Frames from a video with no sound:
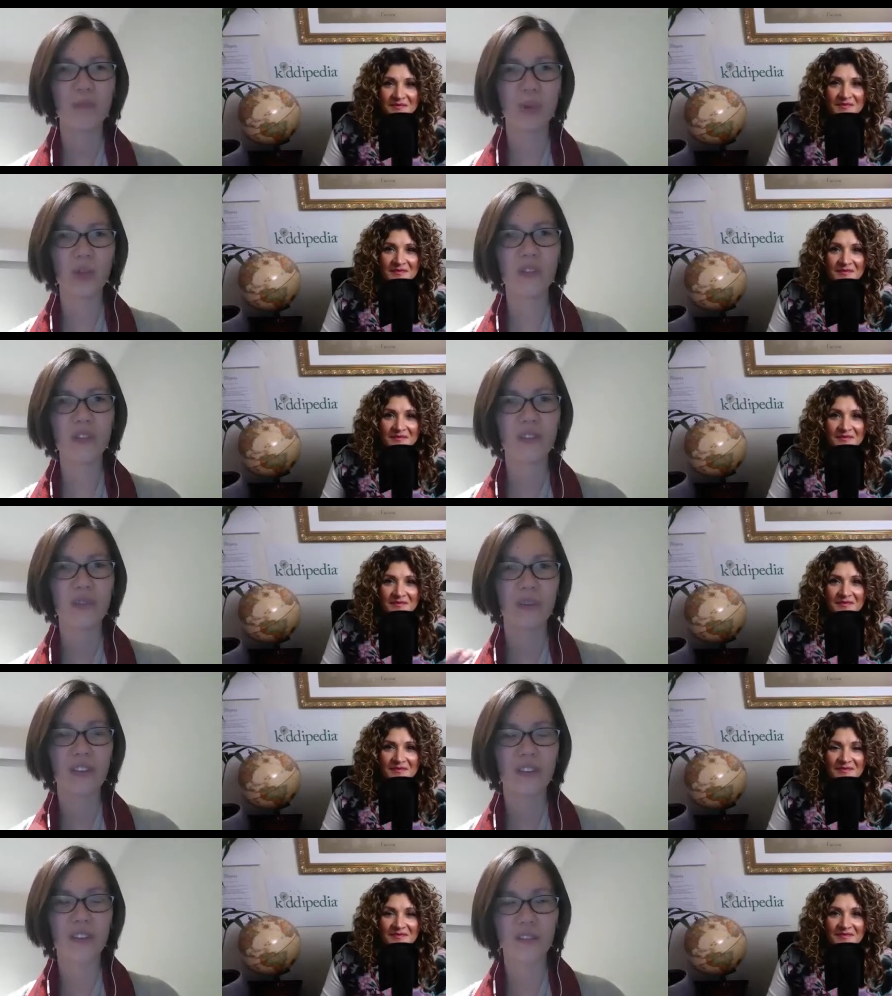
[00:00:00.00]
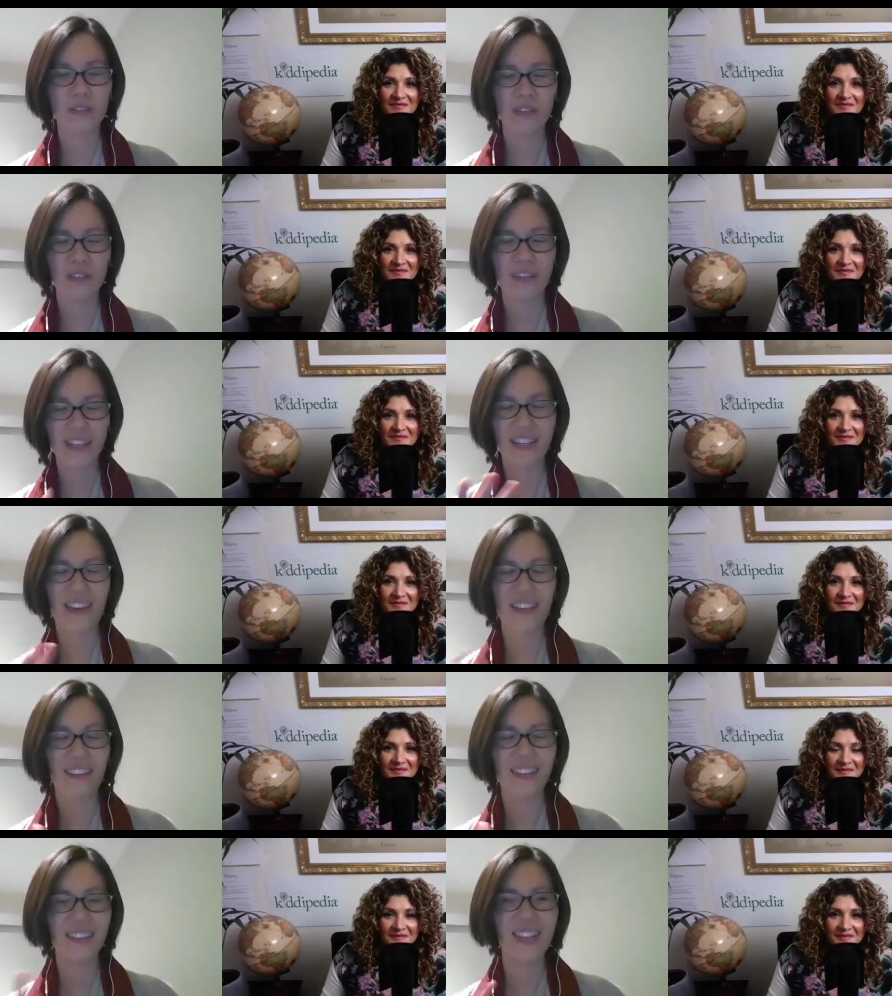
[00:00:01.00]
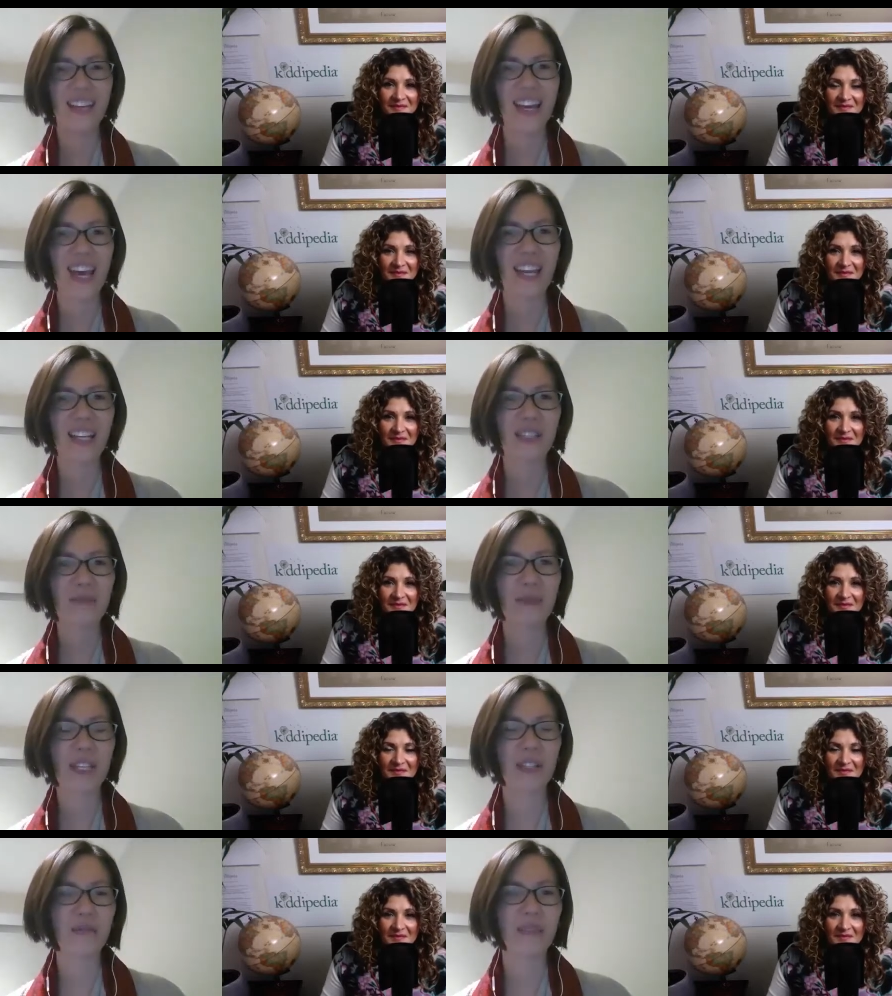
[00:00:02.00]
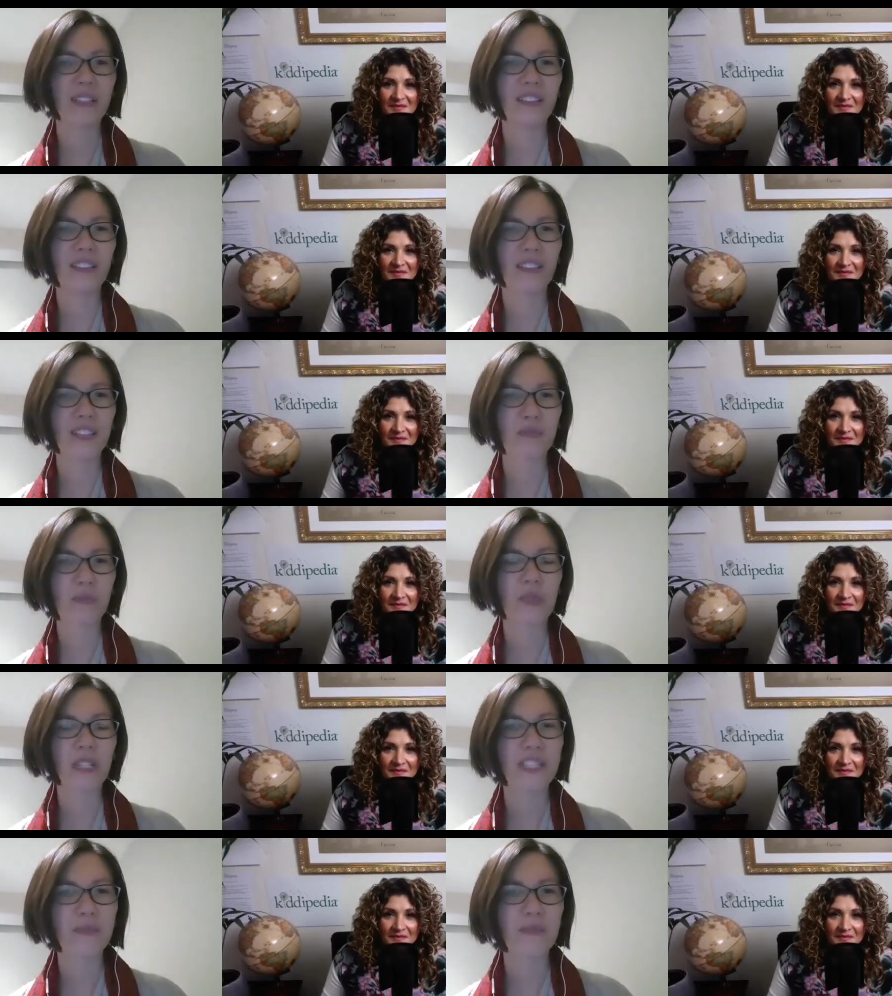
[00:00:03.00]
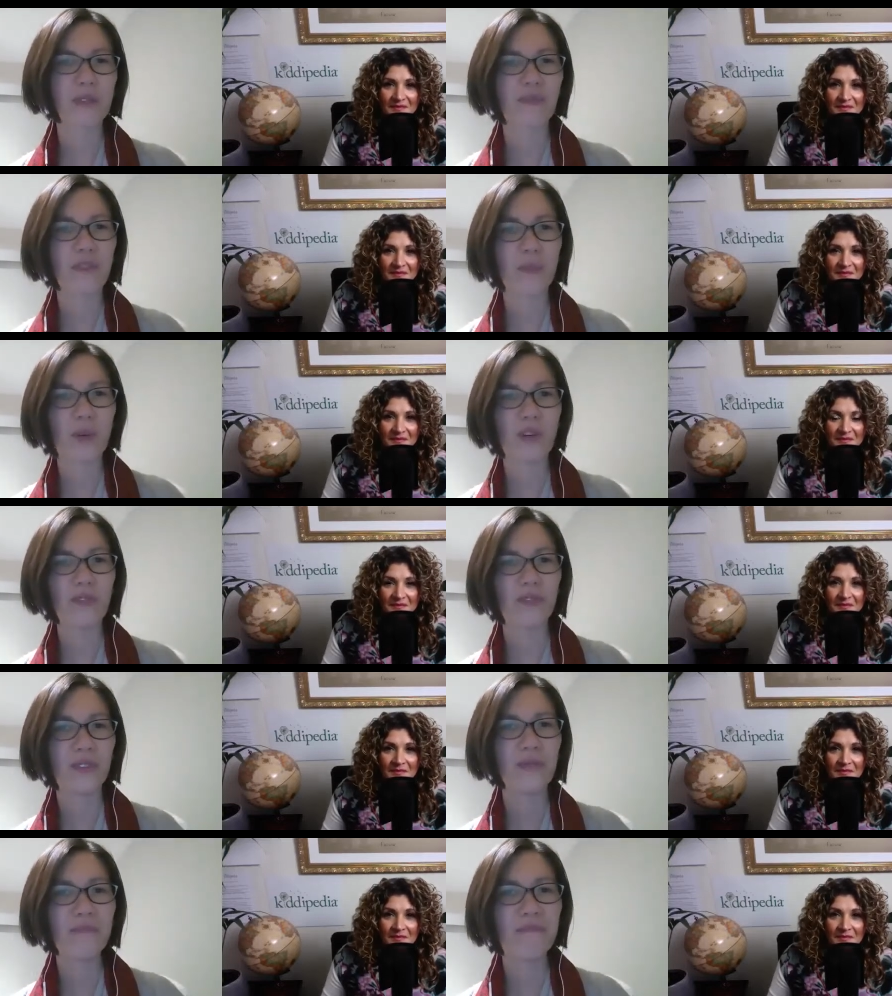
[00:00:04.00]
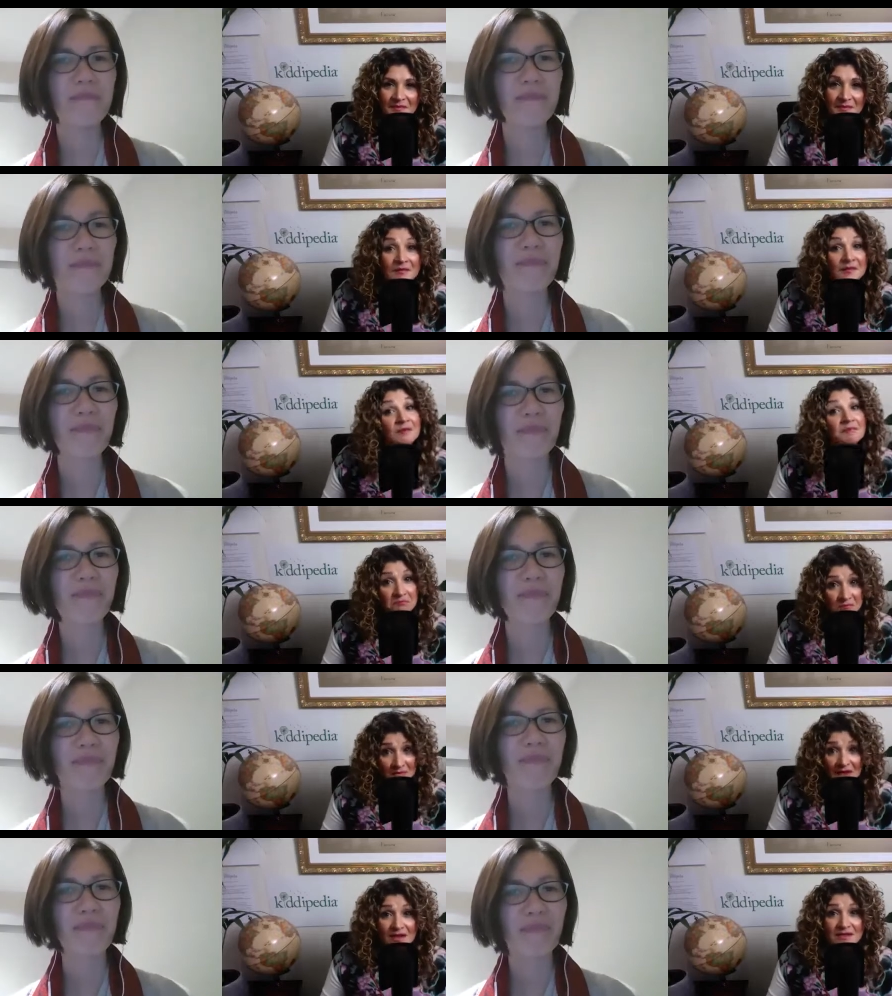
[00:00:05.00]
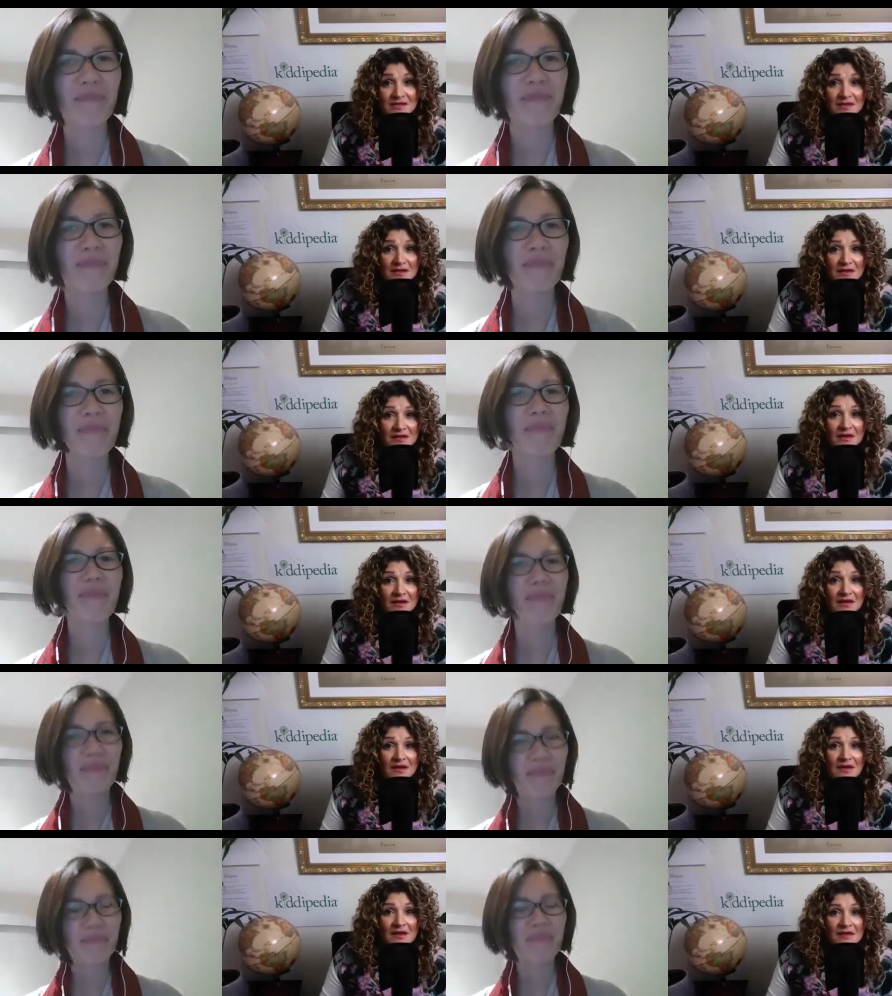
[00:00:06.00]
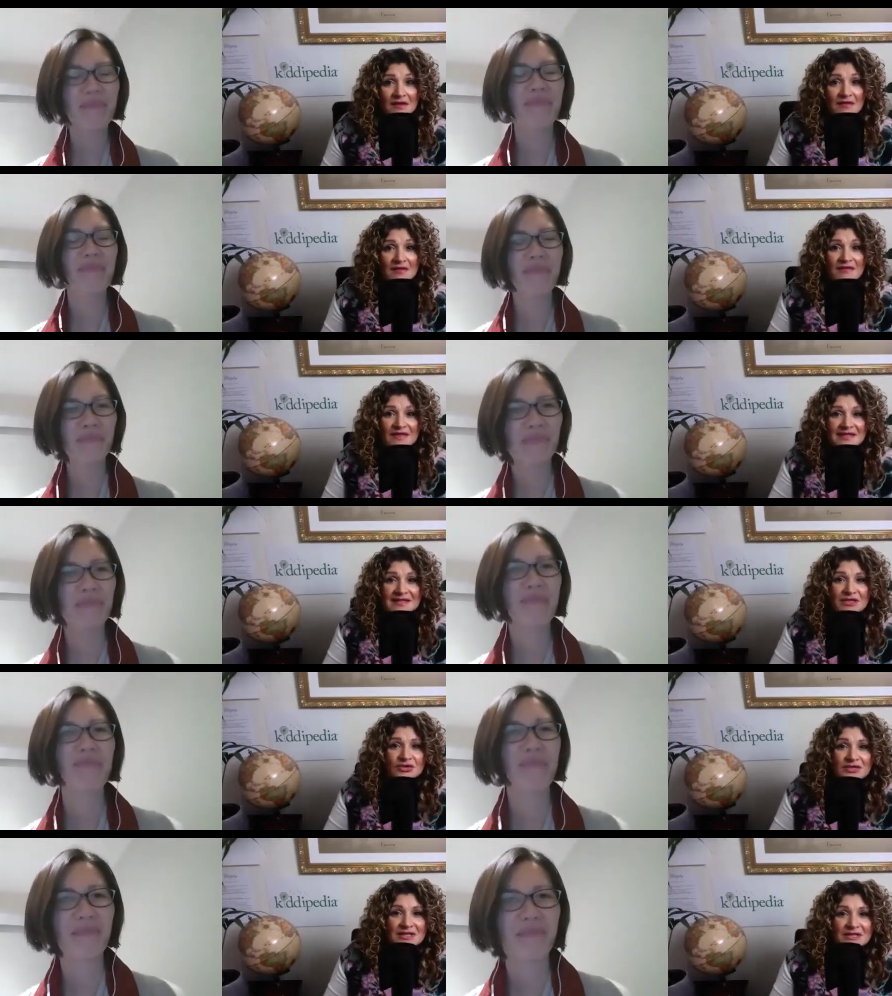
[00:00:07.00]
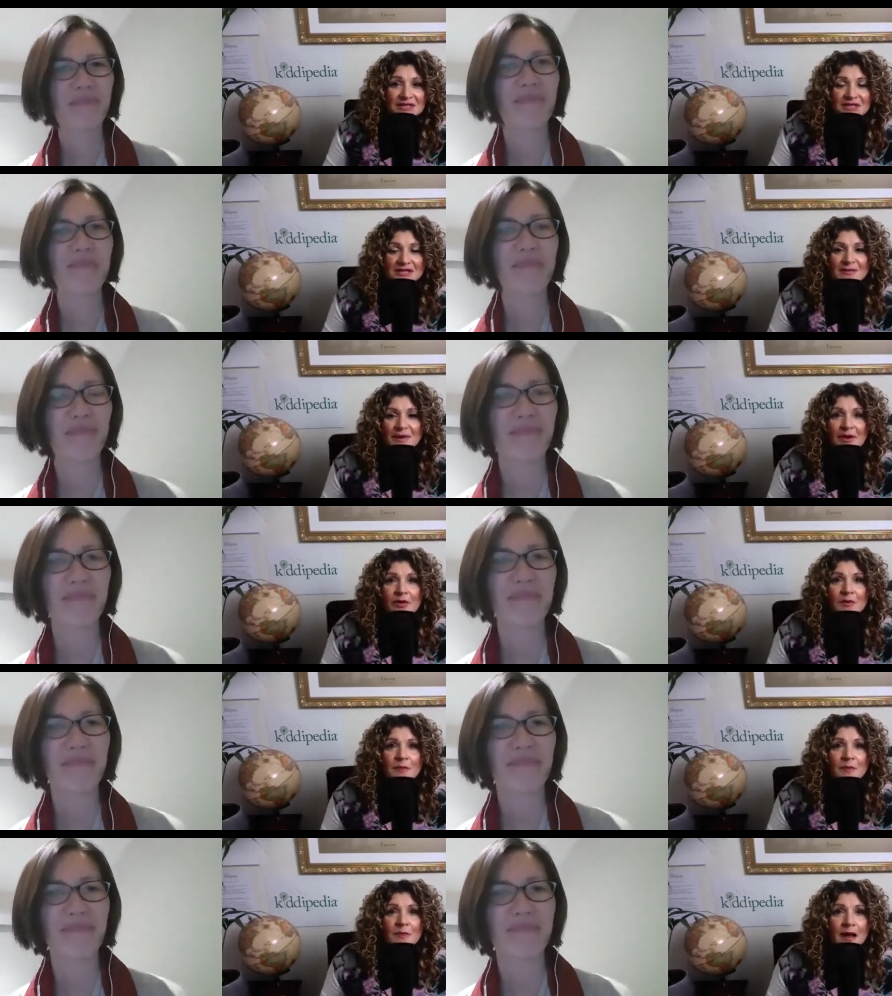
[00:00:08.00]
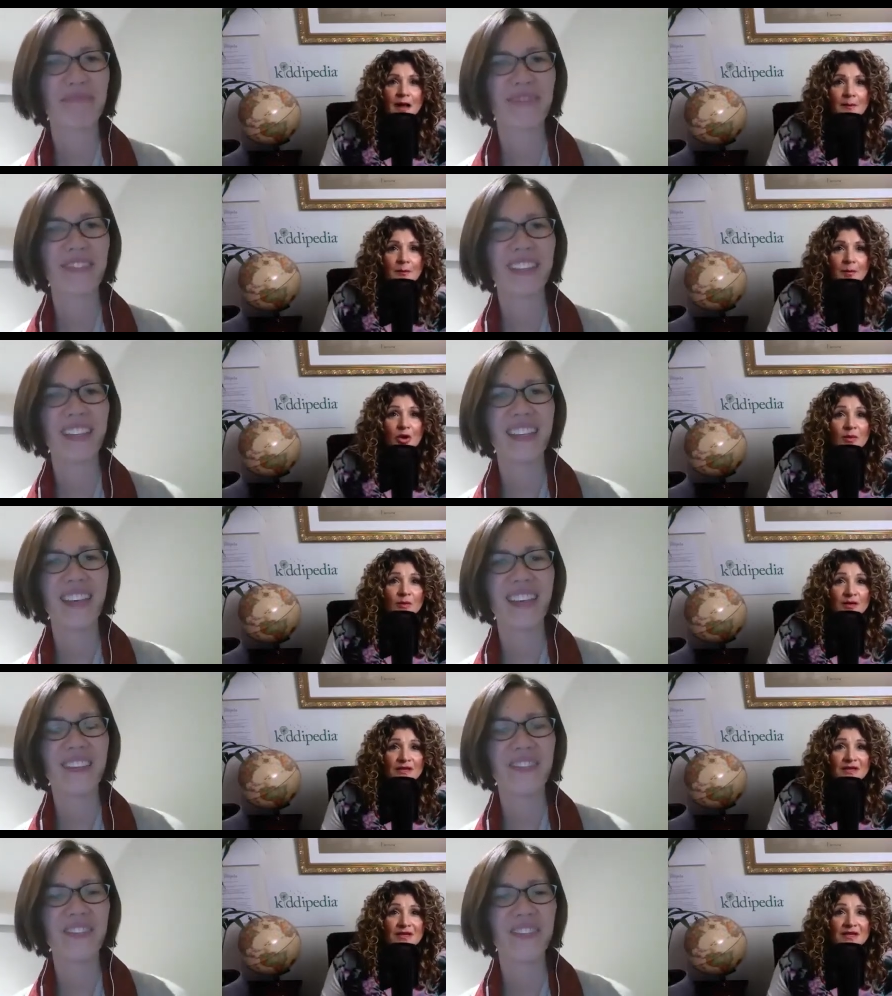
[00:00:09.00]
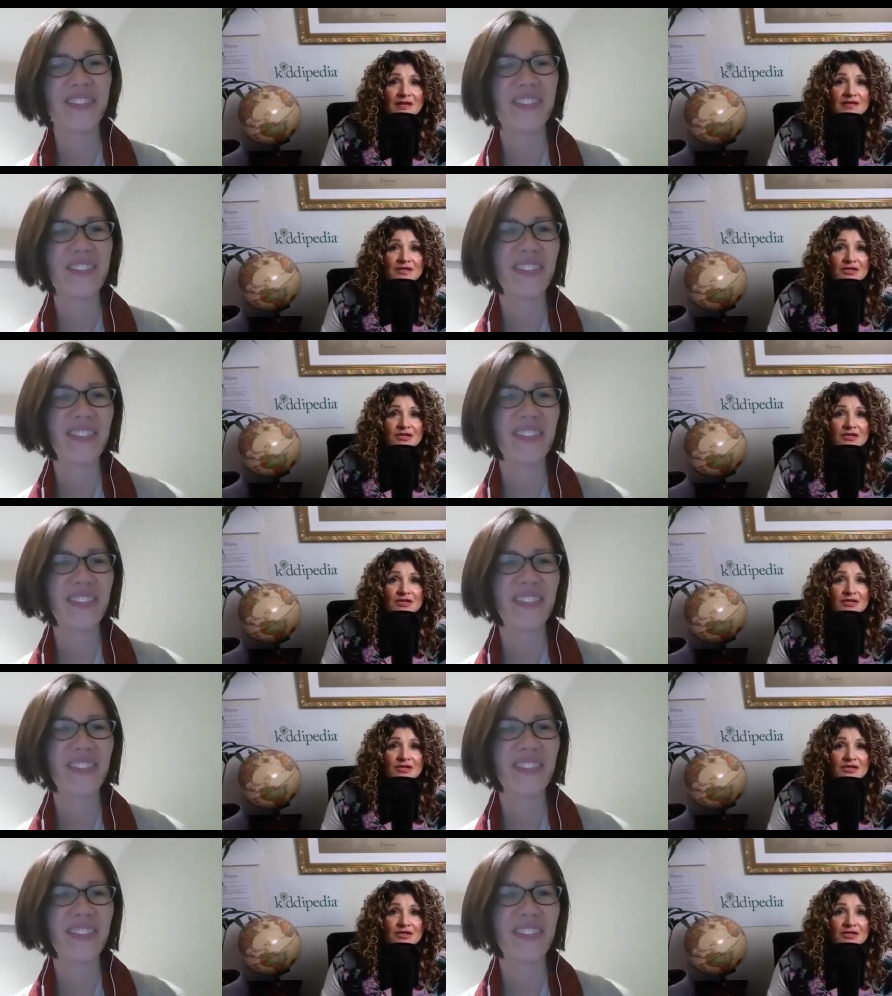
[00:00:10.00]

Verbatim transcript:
Speaker 1: boost with together, and it can make a really nice replacement for perfume.
Speaker 2: Excellent. I love that citrusy sort of smell. Um, bergamot yeah. is